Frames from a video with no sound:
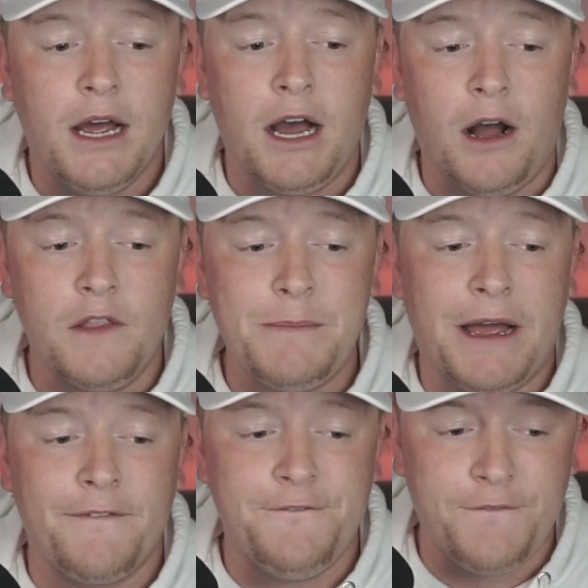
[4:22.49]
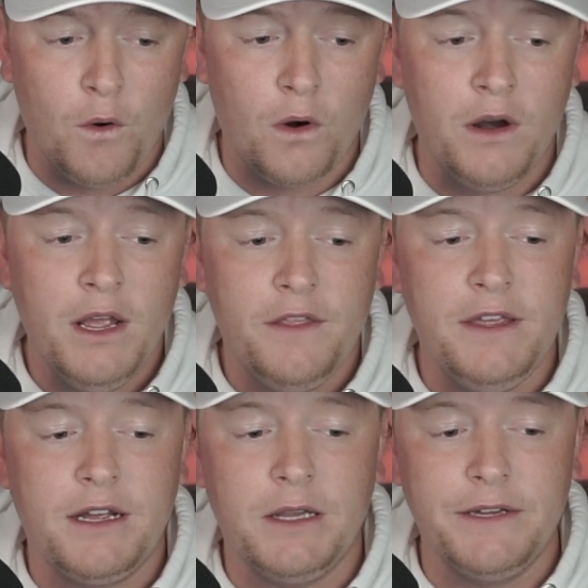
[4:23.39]
On the mound for
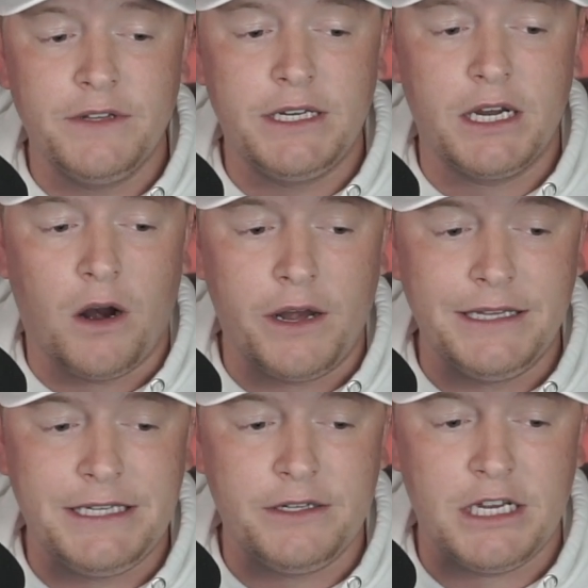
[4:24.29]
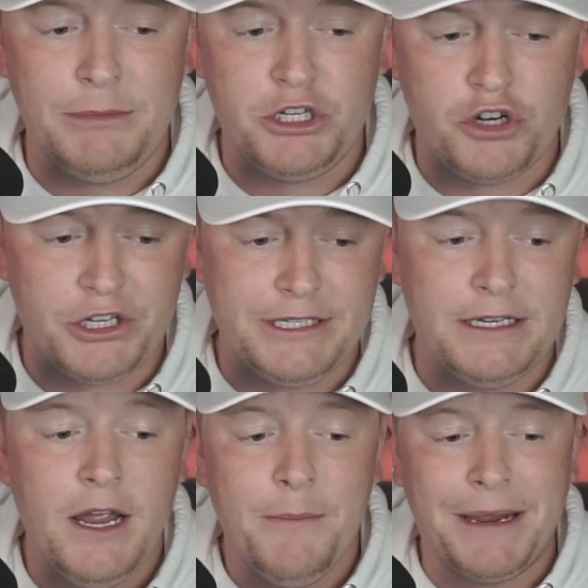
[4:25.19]
the Cleveland Guardians here is going to be
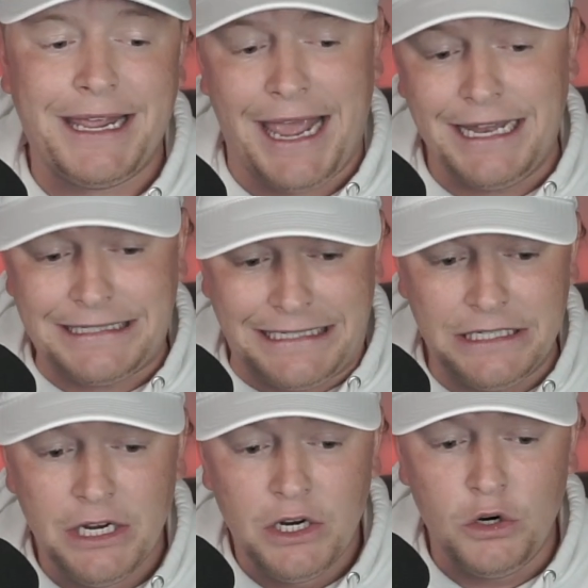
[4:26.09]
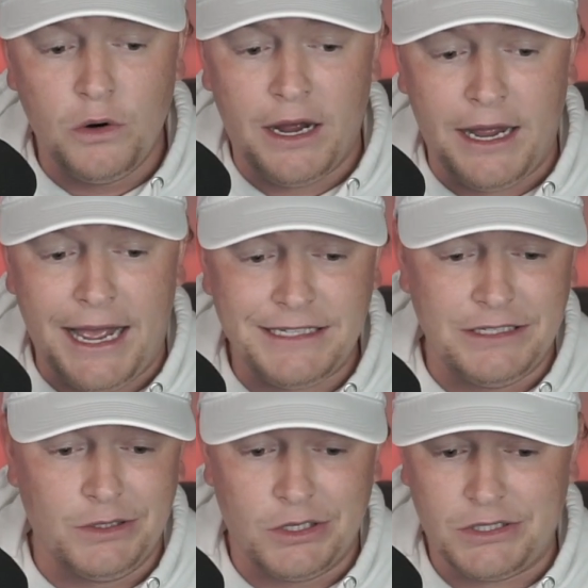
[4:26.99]
Tristan McKenzie, who
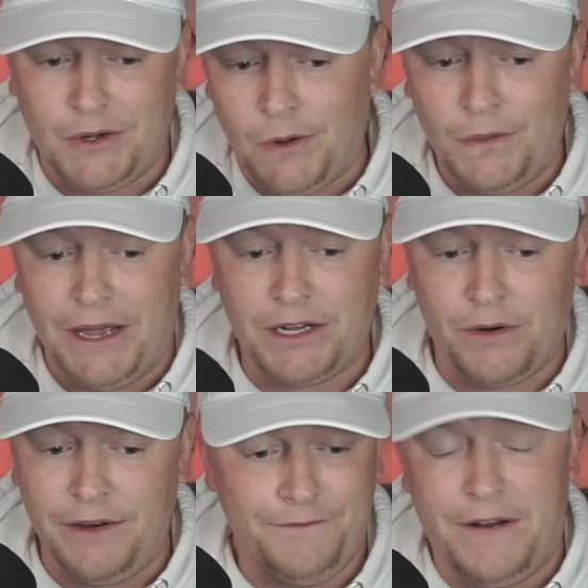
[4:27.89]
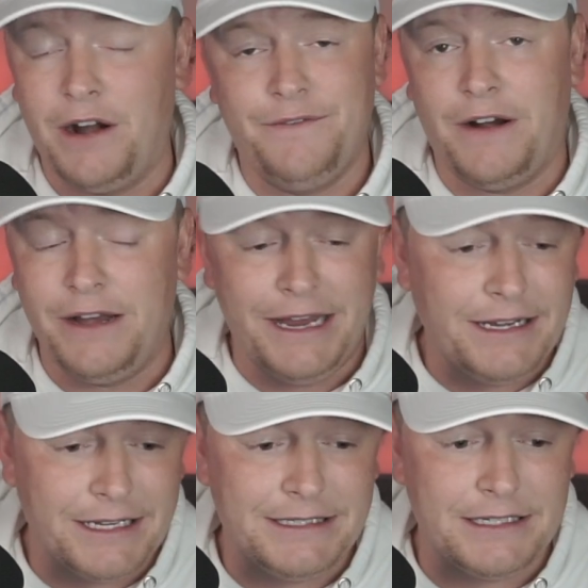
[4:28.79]
hasn't looked all that great. Very, very
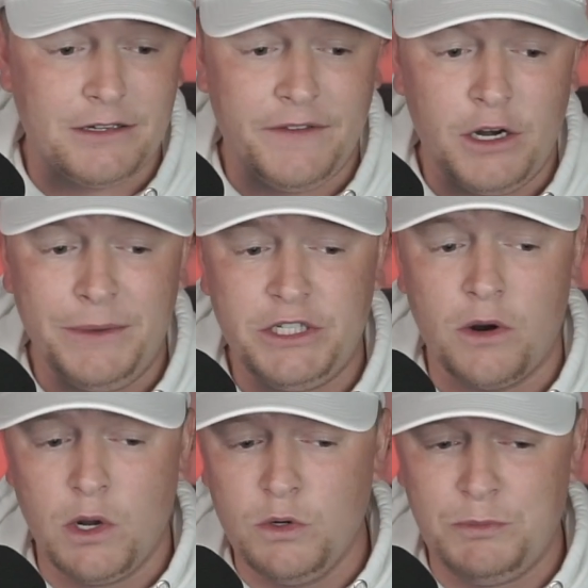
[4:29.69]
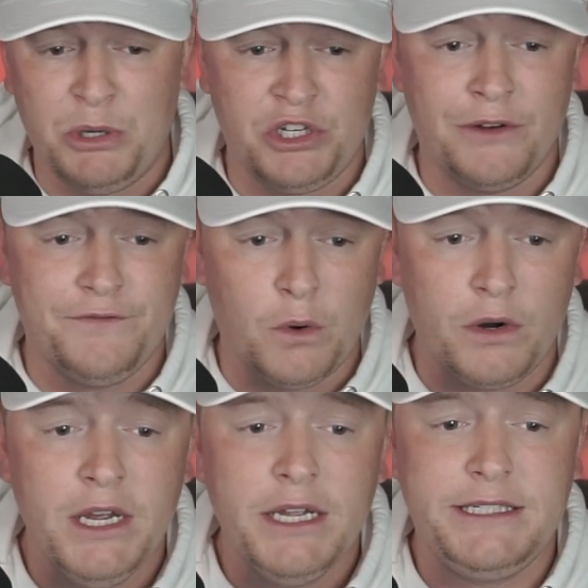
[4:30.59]
inconsistent on the year. We don't know who's pitching
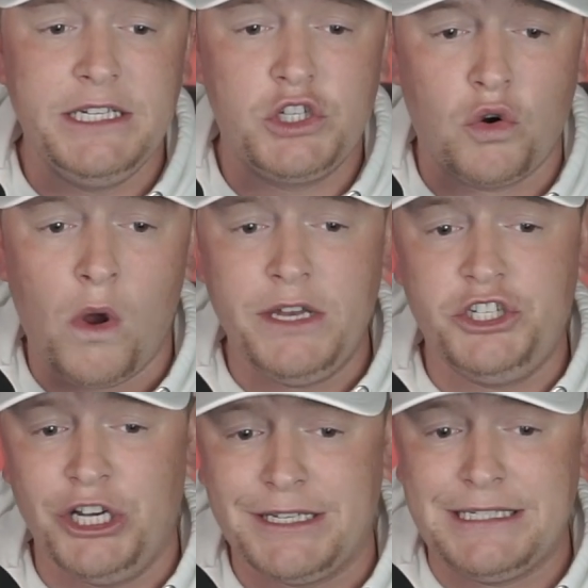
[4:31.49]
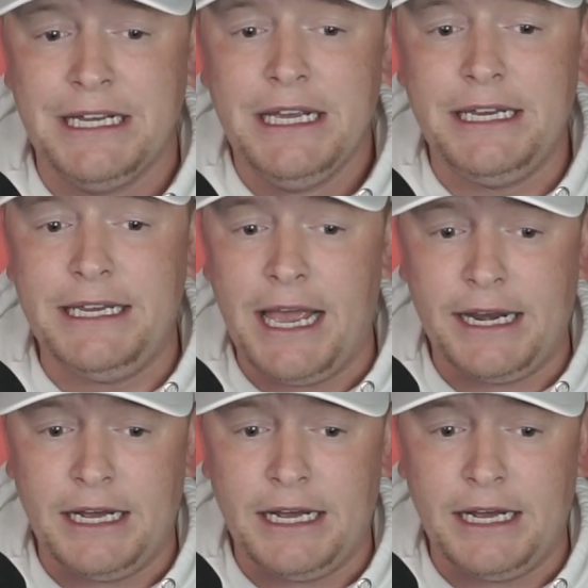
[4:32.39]
for Detroit just yet.